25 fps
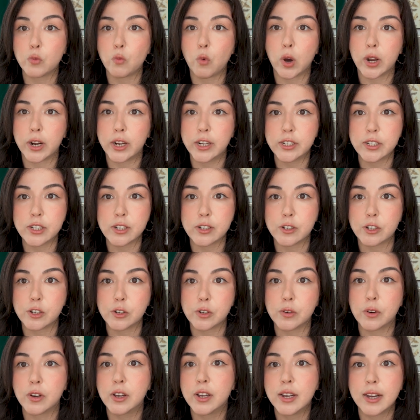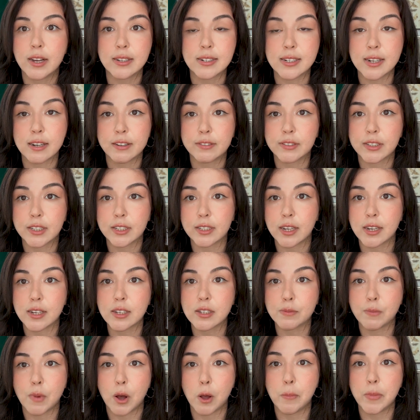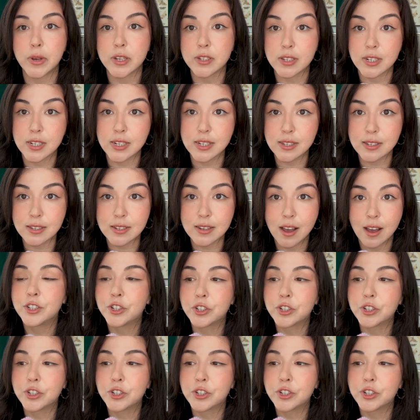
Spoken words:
wanting to do endeavor like small business,